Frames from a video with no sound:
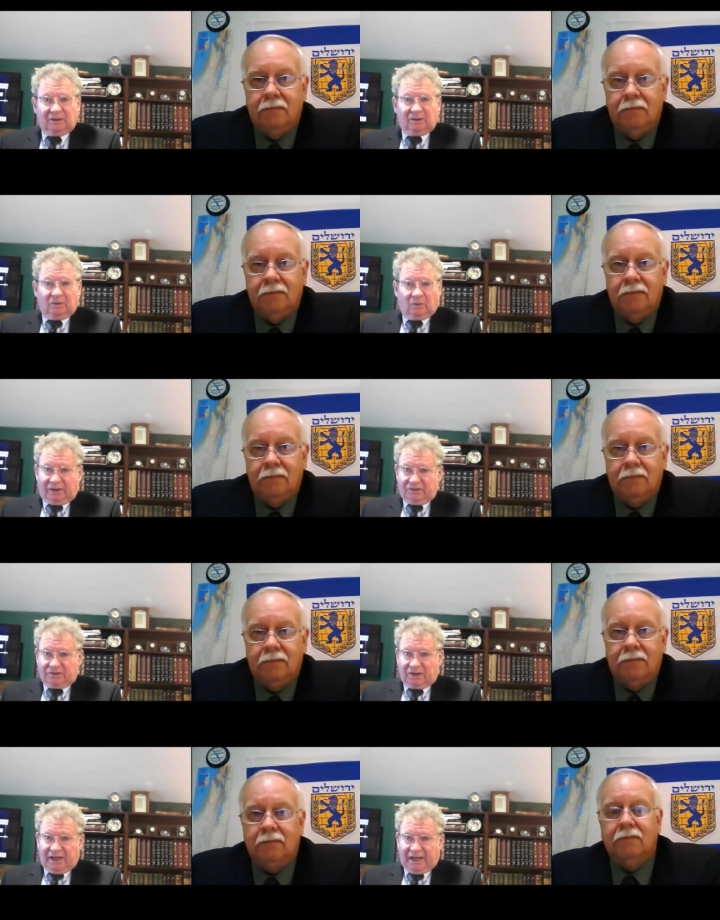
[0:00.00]
Speaker 1: what is
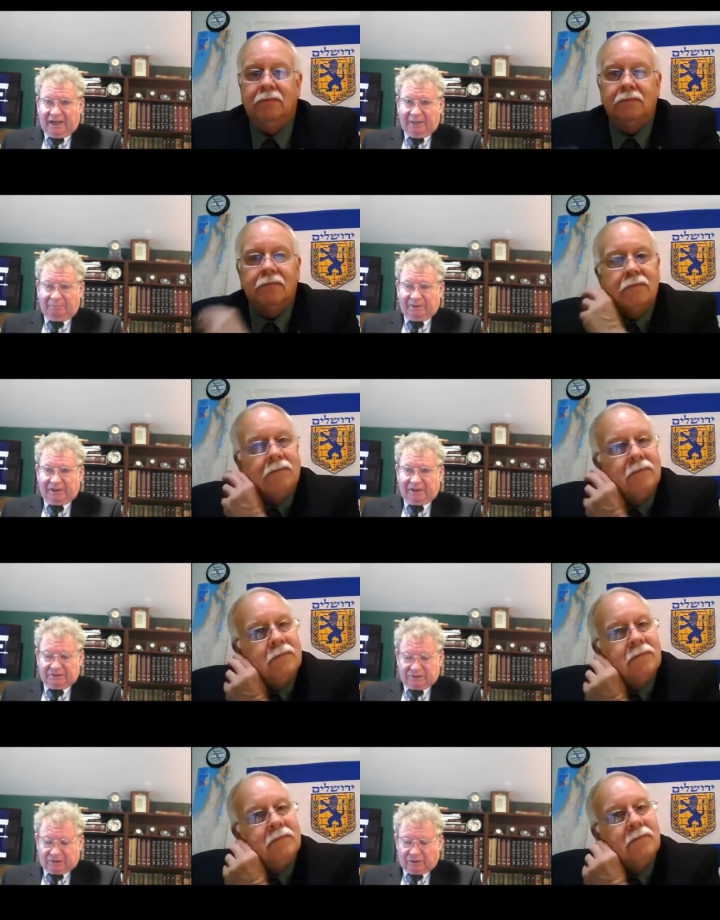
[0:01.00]
going to happen
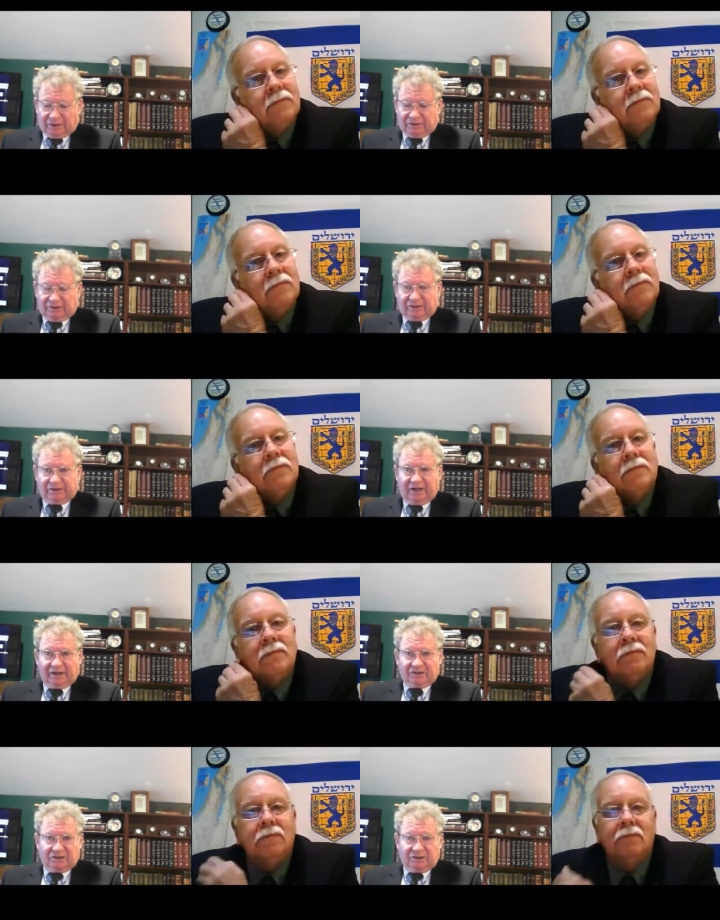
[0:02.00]
is, according to the
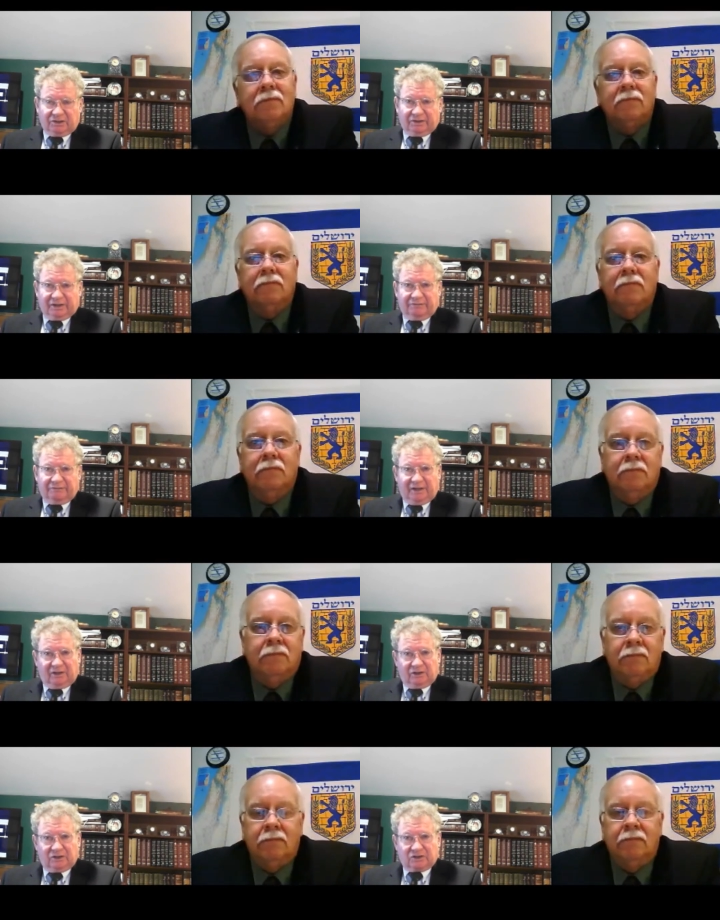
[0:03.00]
text here, the
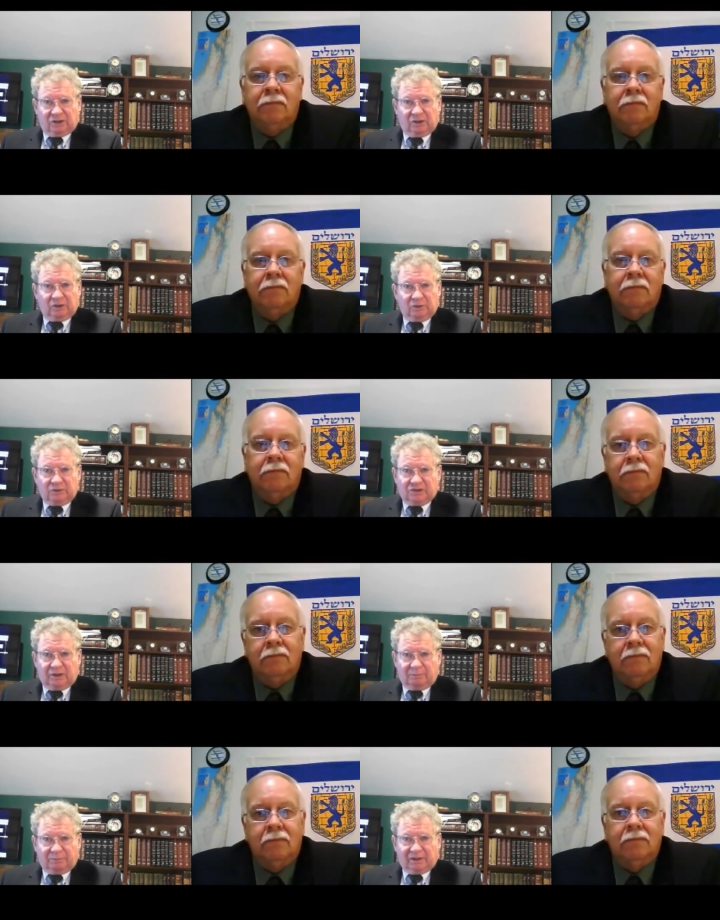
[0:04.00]
invaders lose
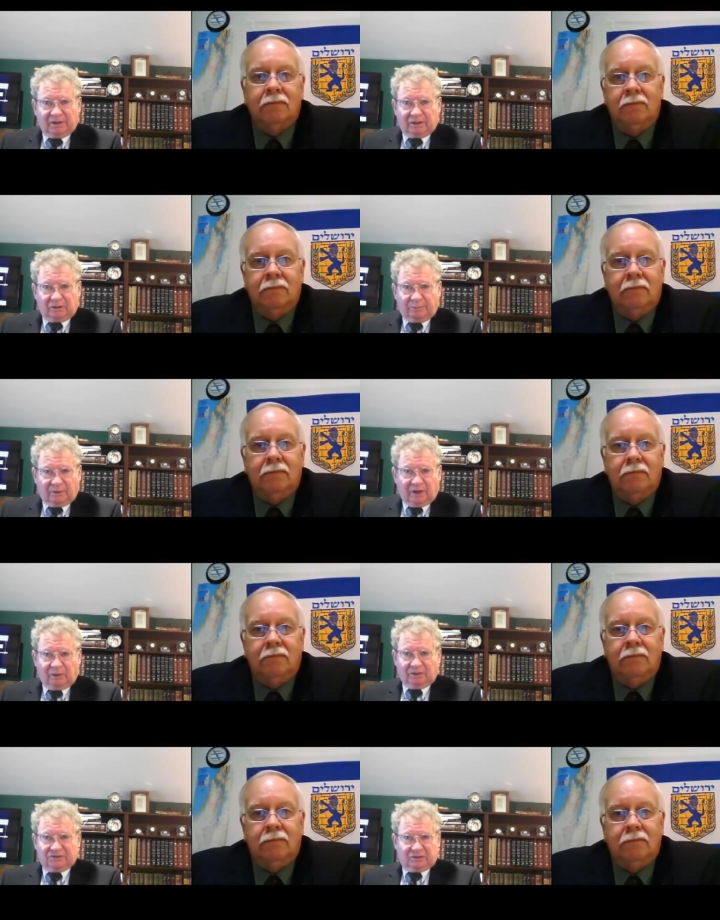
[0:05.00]
their political
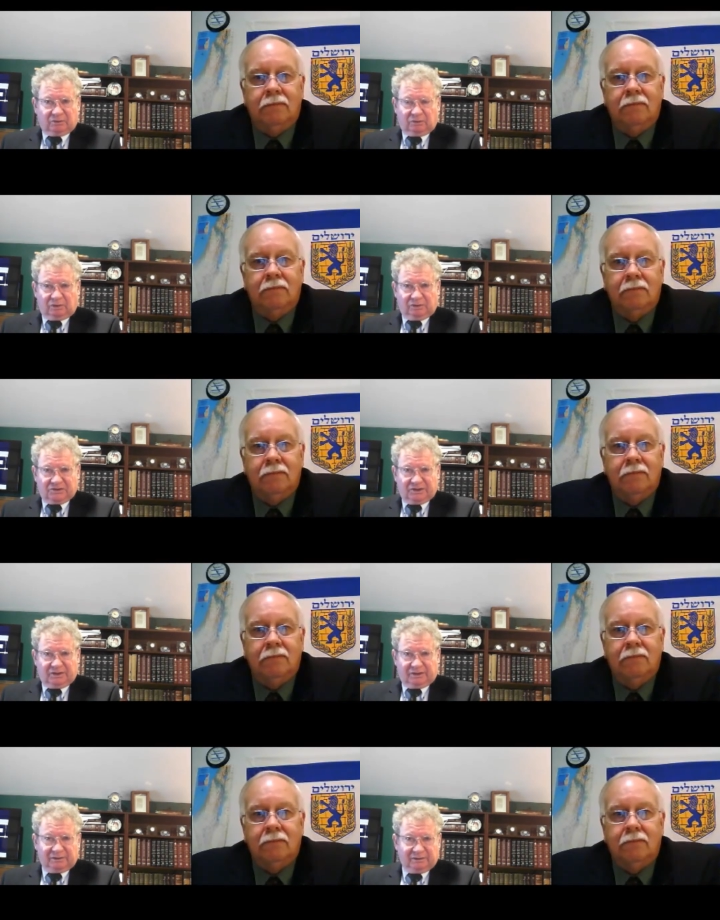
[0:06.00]
prowess on the world
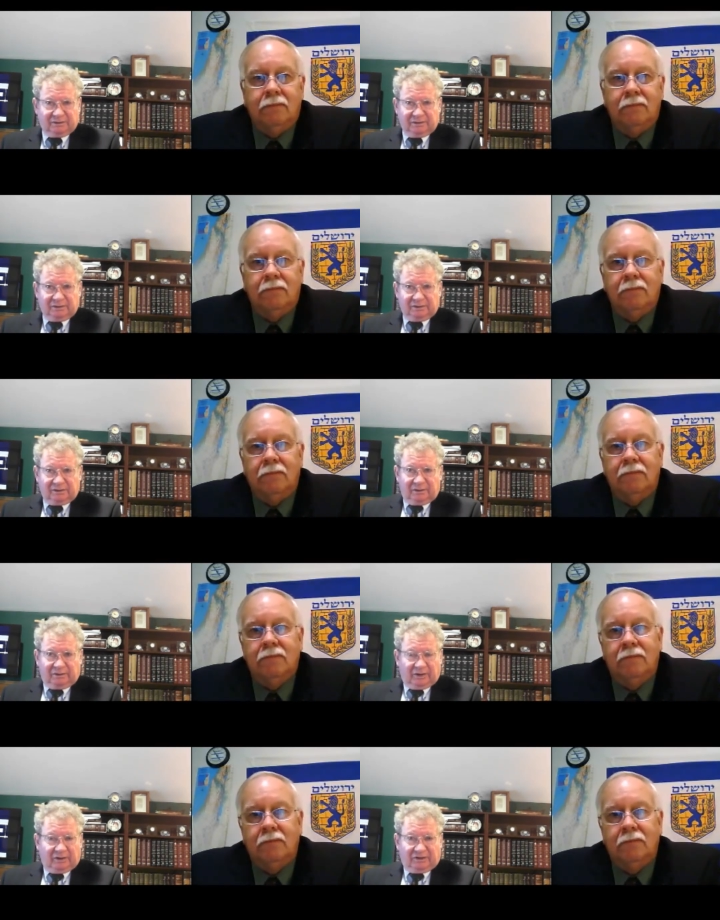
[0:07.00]
scene
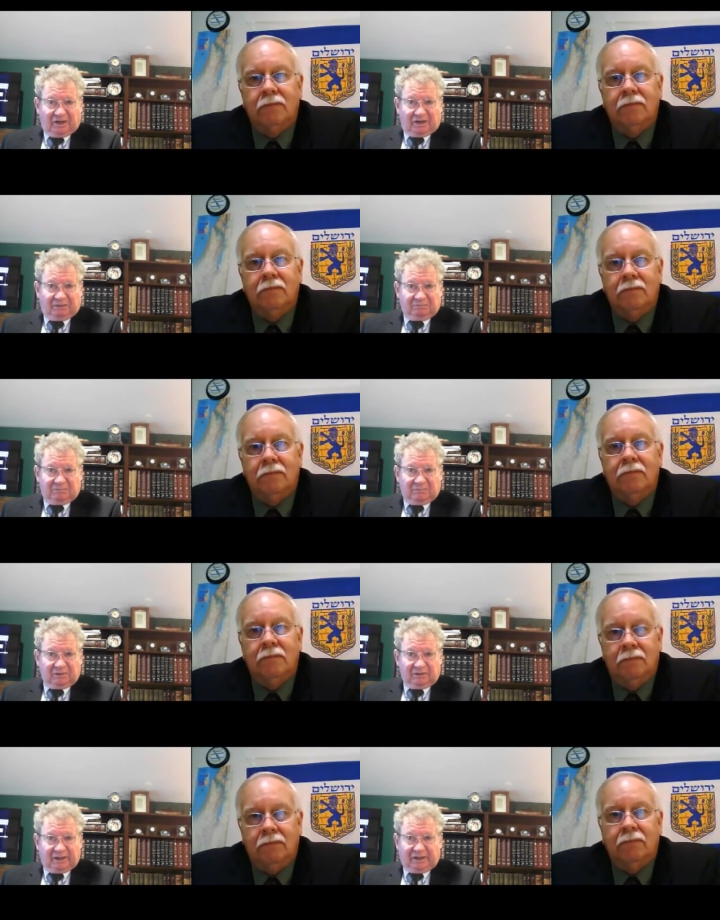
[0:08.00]
they're done.
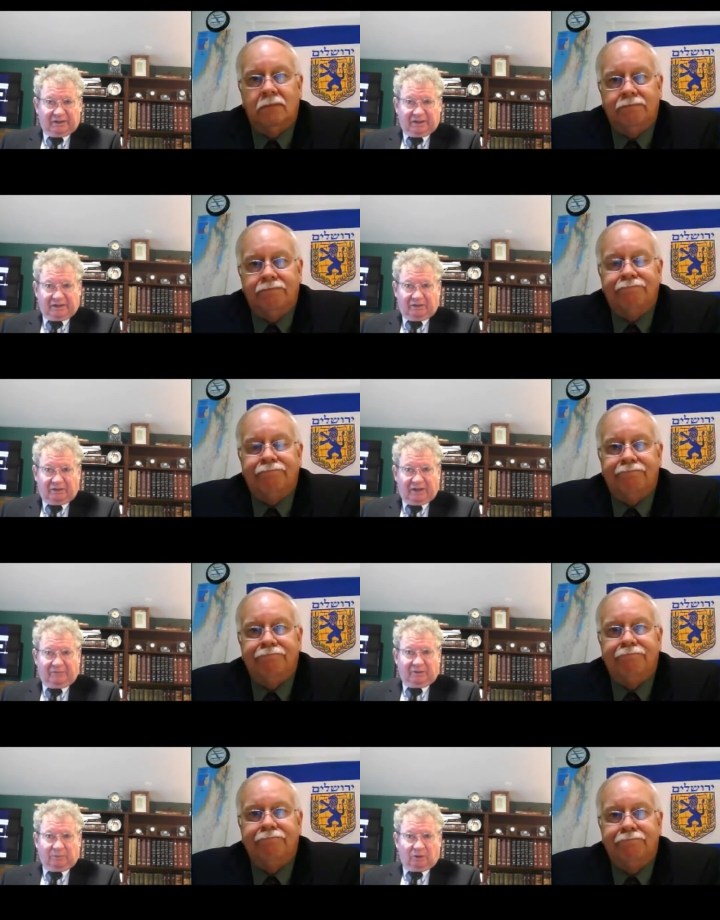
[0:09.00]
Mm. They, hmm. they, they don't have
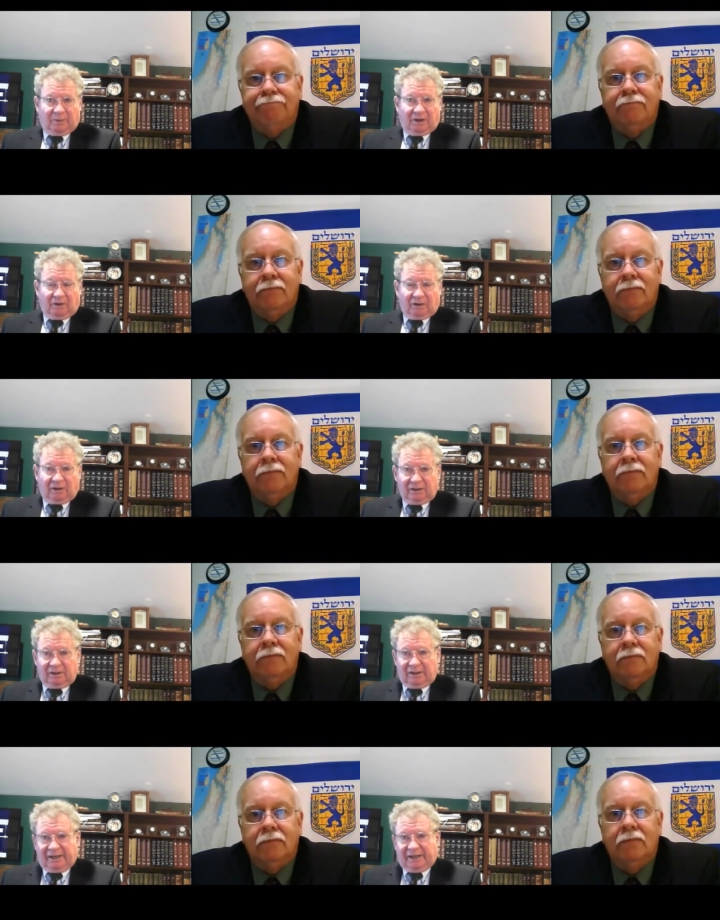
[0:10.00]
any more power.
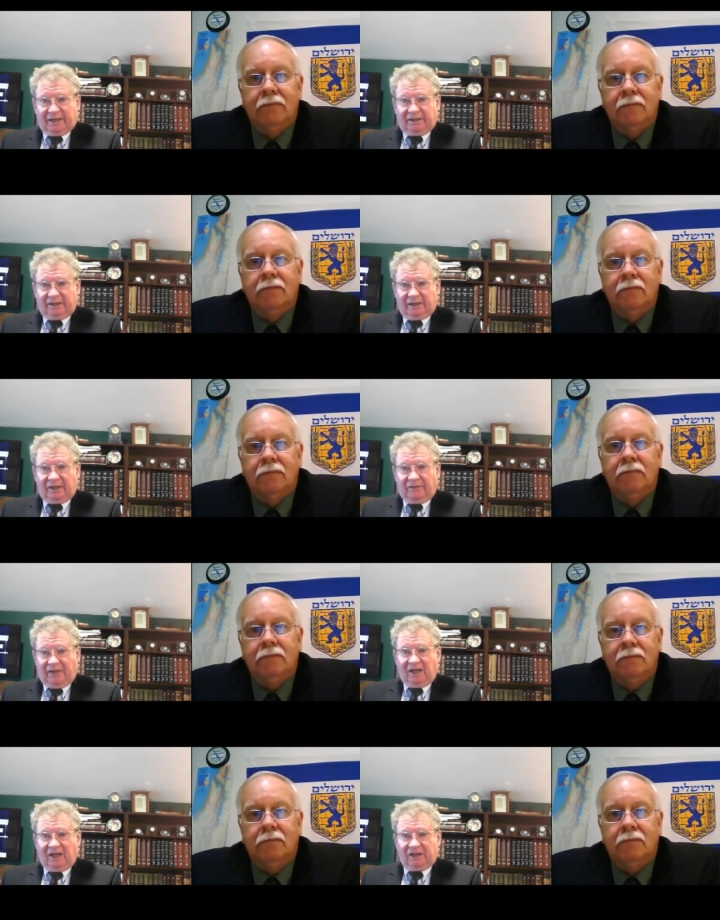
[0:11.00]
And uh,
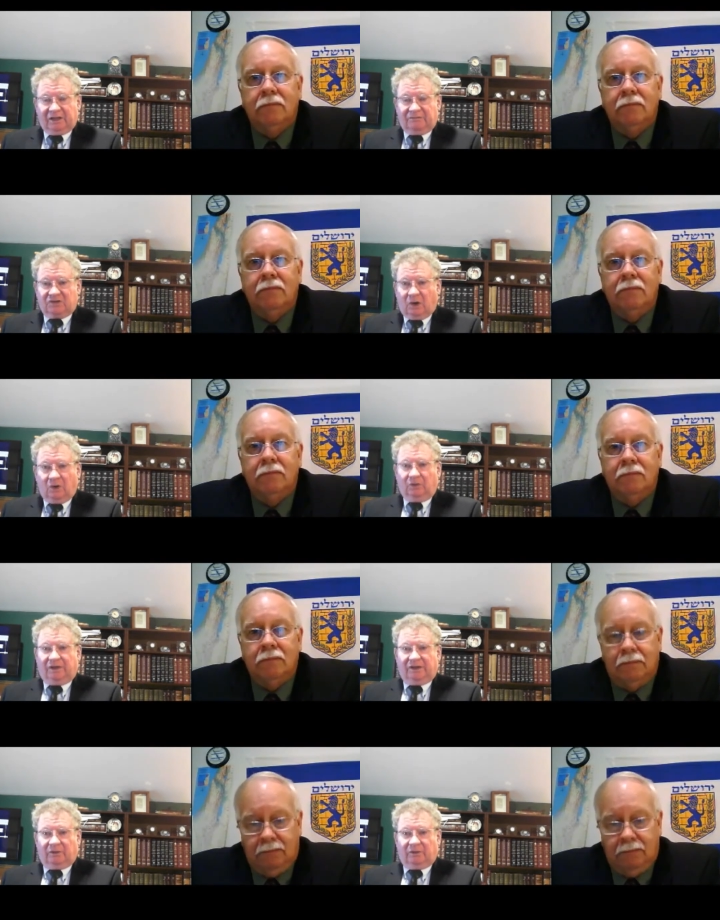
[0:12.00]
that leaves only the